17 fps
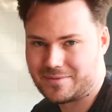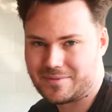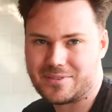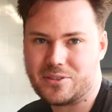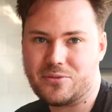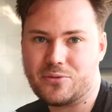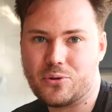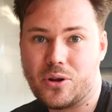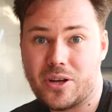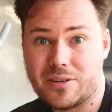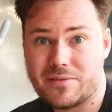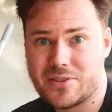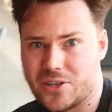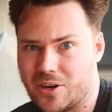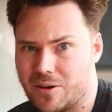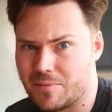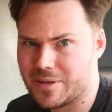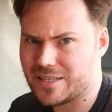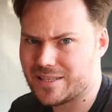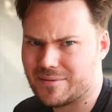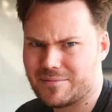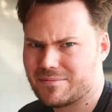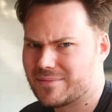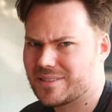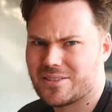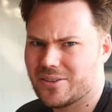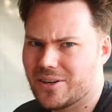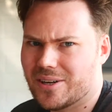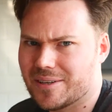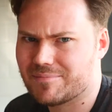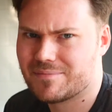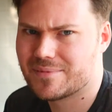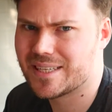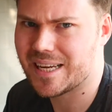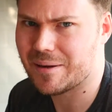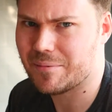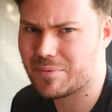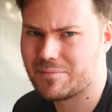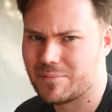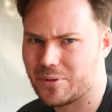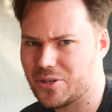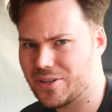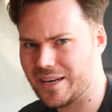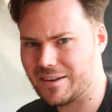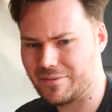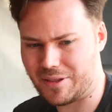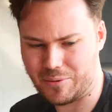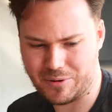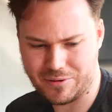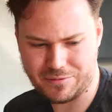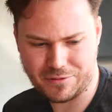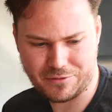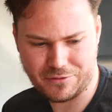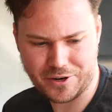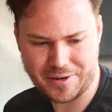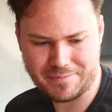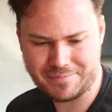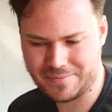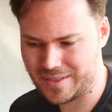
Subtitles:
You've all heard of Sharpies, it's not a tip, but you can have that one for free.